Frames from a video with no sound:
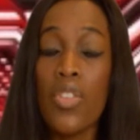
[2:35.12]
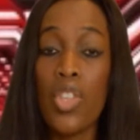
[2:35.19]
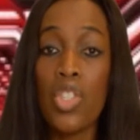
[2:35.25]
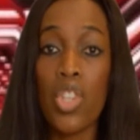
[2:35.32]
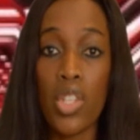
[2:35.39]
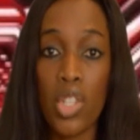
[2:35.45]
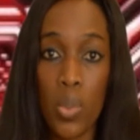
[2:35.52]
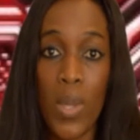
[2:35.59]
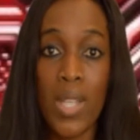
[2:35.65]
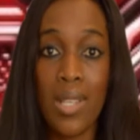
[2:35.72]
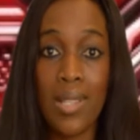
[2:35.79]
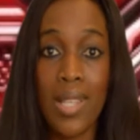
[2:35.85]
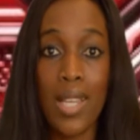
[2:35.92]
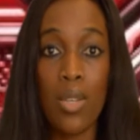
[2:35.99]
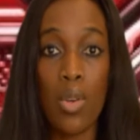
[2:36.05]
the judges went
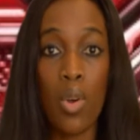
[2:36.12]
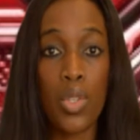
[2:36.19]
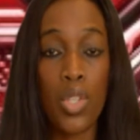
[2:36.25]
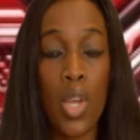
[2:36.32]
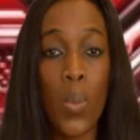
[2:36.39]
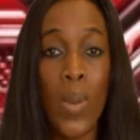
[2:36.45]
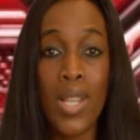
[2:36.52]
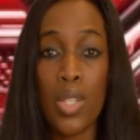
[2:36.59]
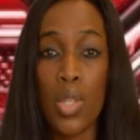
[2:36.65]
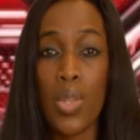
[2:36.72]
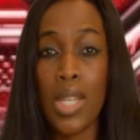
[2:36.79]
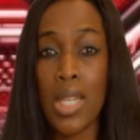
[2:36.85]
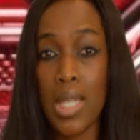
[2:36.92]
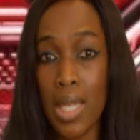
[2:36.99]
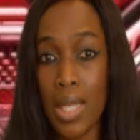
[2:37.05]
to deadlock, so it went to
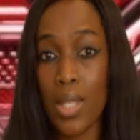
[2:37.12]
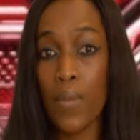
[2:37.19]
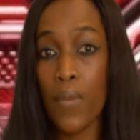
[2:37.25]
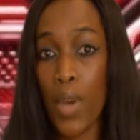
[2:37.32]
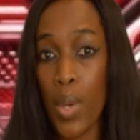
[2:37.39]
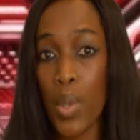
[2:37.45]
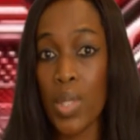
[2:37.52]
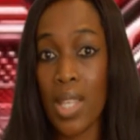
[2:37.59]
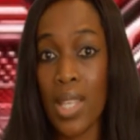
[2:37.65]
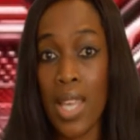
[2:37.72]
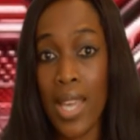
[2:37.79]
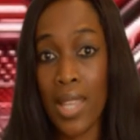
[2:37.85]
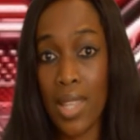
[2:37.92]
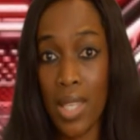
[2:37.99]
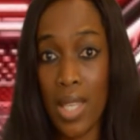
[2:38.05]
the least votes, and
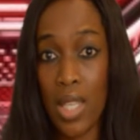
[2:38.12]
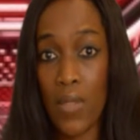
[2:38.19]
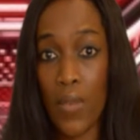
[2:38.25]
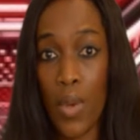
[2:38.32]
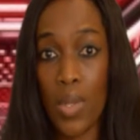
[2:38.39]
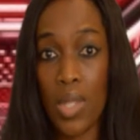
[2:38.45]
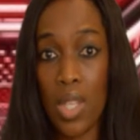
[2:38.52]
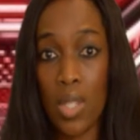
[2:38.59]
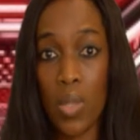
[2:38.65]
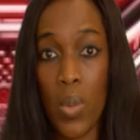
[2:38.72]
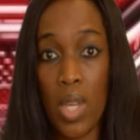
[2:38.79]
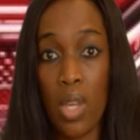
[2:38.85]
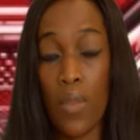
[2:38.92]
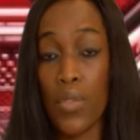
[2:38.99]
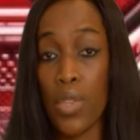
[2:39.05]
he had the least votes this
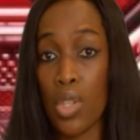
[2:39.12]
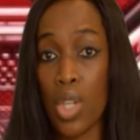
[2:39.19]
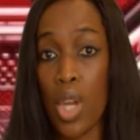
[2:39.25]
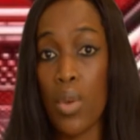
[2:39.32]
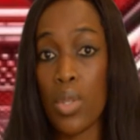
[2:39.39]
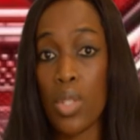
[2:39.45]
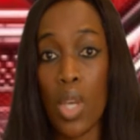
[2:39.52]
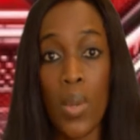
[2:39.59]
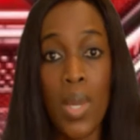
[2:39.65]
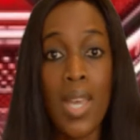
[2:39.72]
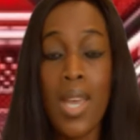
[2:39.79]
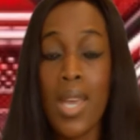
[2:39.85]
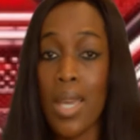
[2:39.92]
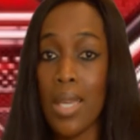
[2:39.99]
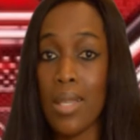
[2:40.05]
week of the show, so
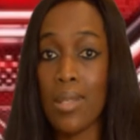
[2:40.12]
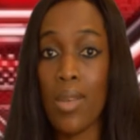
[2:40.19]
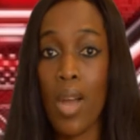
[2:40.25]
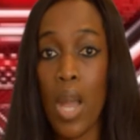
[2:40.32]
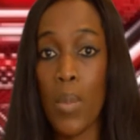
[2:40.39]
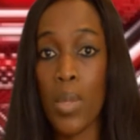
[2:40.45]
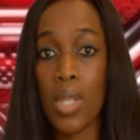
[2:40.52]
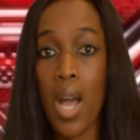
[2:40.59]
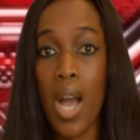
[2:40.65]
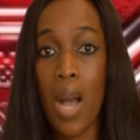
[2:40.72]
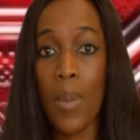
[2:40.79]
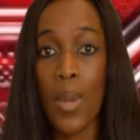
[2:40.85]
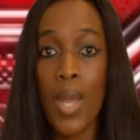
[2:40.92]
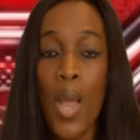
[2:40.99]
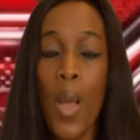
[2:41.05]
his time was
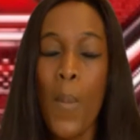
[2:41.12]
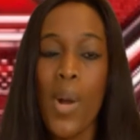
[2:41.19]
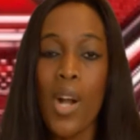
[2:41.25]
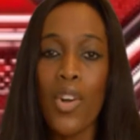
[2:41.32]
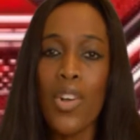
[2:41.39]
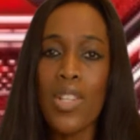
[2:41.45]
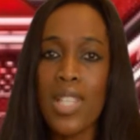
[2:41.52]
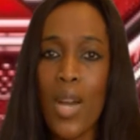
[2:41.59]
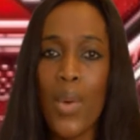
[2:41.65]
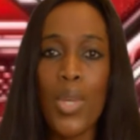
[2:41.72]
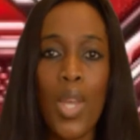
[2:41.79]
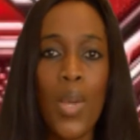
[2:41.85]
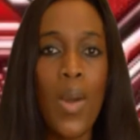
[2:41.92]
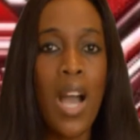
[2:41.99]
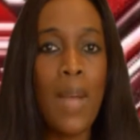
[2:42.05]
up. But I've got to tell
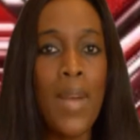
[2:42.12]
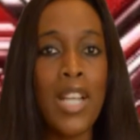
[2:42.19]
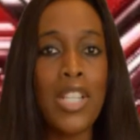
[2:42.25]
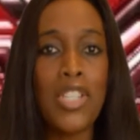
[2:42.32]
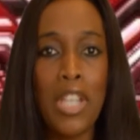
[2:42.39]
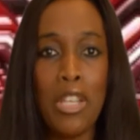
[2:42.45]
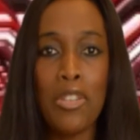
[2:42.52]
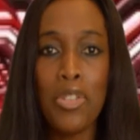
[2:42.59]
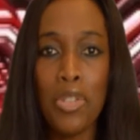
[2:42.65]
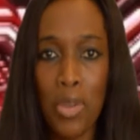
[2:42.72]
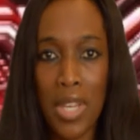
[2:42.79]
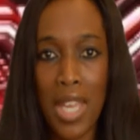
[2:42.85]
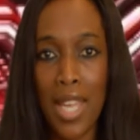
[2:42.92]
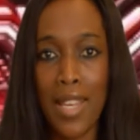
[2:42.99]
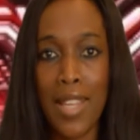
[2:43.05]
you, I'm actually
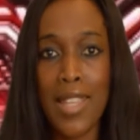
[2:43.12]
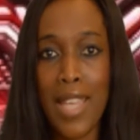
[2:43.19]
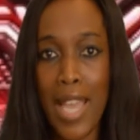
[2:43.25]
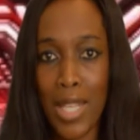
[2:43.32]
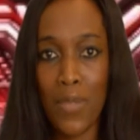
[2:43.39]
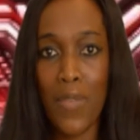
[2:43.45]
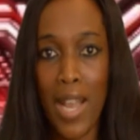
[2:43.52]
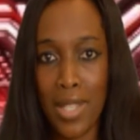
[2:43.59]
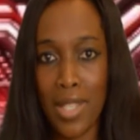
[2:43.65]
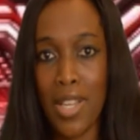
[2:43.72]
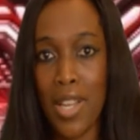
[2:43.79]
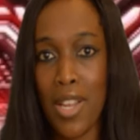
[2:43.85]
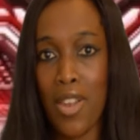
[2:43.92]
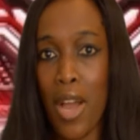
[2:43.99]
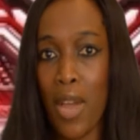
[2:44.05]
enjoying the X
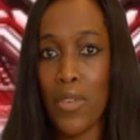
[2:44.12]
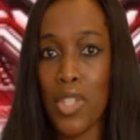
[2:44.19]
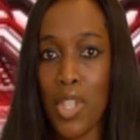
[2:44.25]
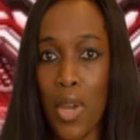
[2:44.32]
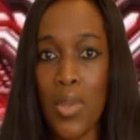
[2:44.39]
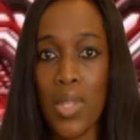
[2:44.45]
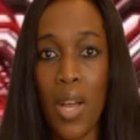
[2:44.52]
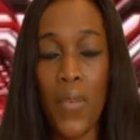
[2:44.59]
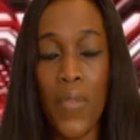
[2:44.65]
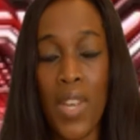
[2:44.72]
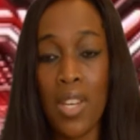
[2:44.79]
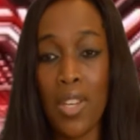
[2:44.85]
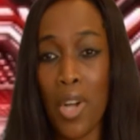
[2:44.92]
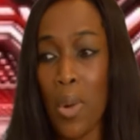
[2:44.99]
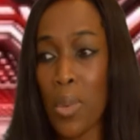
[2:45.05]
Factor live shows. I
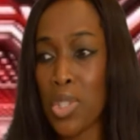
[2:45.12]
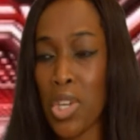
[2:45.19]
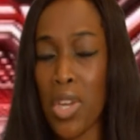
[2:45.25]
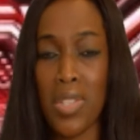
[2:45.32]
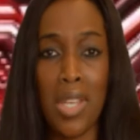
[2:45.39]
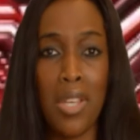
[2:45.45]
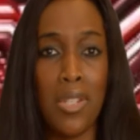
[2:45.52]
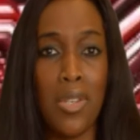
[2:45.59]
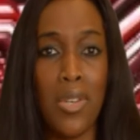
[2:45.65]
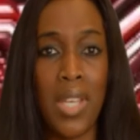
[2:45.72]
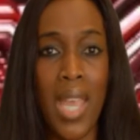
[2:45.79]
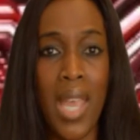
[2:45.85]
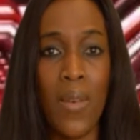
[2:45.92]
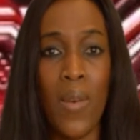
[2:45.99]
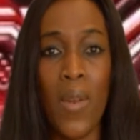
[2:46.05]
think Nicole Scherzinger's
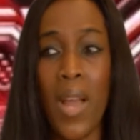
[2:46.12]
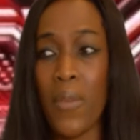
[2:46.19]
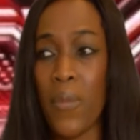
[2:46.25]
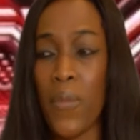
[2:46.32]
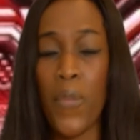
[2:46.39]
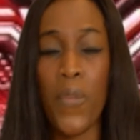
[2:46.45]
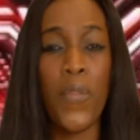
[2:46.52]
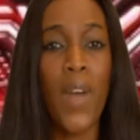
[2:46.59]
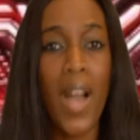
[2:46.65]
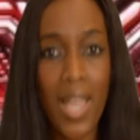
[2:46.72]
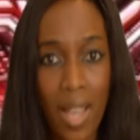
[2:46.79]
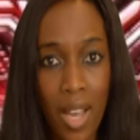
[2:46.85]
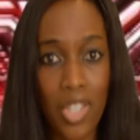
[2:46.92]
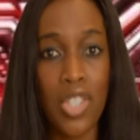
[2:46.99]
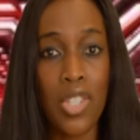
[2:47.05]
looking like
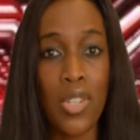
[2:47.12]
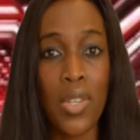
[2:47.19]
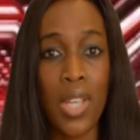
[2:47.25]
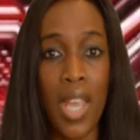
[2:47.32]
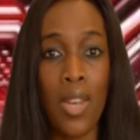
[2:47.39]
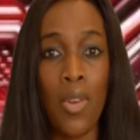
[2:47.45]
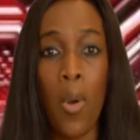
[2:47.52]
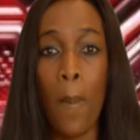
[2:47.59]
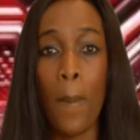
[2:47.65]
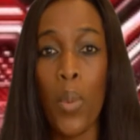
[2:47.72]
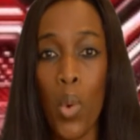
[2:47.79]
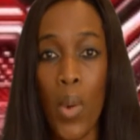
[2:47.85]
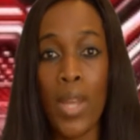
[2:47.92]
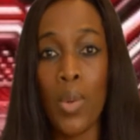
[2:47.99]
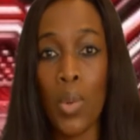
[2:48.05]
fire. She's looking on
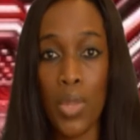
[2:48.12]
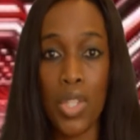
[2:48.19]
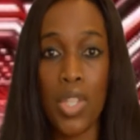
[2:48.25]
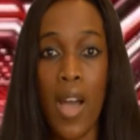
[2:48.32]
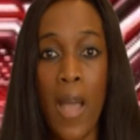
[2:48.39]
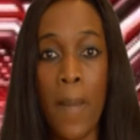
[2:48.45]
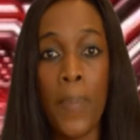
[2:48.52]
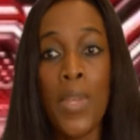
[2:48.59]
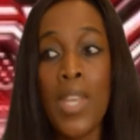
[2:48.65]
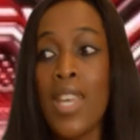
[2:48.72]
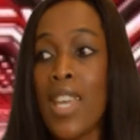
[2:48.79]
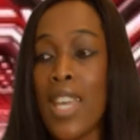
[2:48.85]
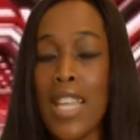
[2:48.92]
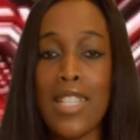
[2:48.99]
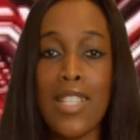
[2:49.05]
point all the time.
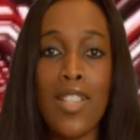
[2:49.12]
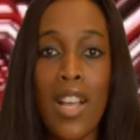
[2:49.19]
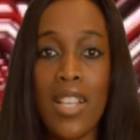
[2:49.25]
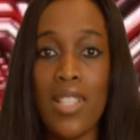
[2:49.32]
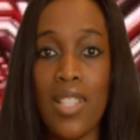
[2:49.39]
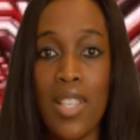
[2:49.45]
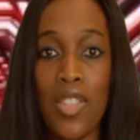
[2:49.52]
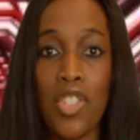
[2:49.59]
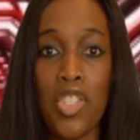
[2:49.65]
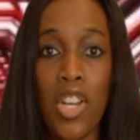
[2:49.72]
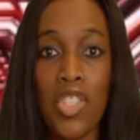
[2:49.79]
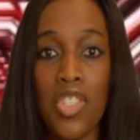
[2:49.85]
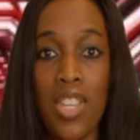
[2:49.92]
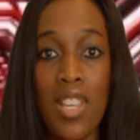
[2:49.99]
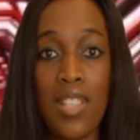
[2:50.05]
It's nice to see the
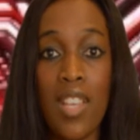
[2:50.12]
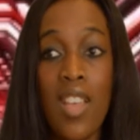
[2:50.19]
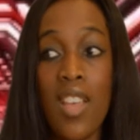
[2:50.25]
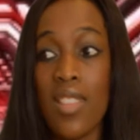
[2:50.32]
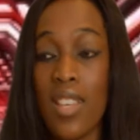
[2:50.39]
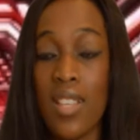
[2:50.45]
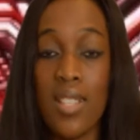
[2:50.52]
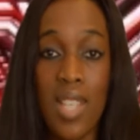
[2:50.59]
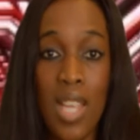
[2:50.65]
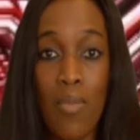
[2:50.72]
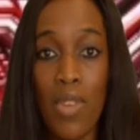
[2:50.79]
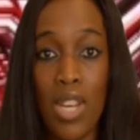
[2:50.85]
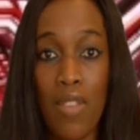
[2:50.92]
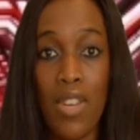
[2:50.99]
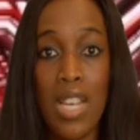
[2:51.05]
judges. They
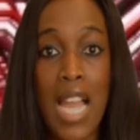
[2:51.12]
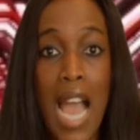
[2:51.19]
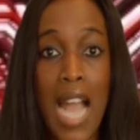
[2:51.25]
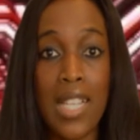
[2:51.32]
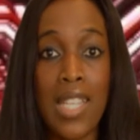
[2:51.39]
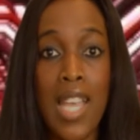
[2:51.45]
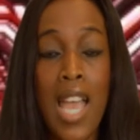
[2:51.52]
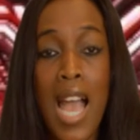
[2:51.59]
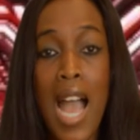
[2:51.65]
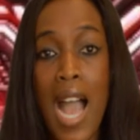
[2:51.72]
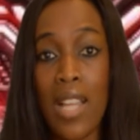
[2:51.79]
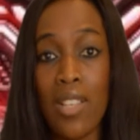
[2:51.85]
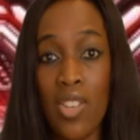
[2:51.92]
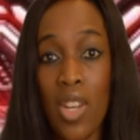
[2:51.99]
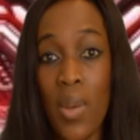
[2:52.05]
seem really relaxed
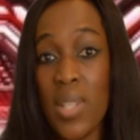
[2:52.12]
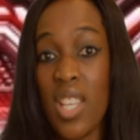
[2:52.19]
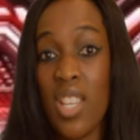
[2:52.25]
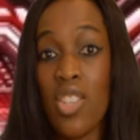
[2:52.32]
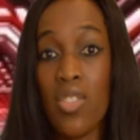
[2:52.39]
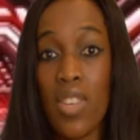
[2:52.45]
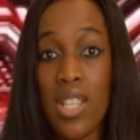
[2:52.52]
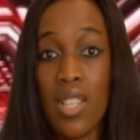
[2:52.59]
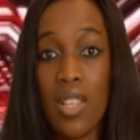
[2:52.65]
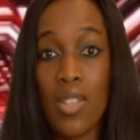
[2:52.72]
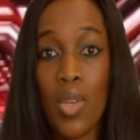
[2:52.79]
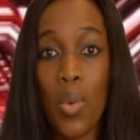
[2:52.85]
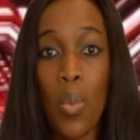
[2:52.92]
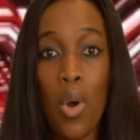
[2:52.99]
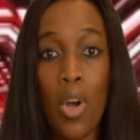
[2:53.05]
and you know it's interesting
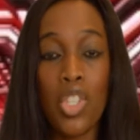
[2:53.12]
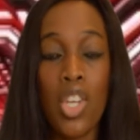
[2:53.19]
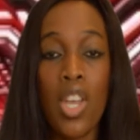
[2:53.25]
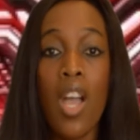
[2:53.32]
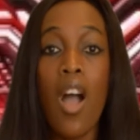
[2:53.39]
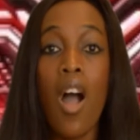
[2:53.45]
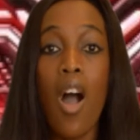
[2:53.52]
to watch.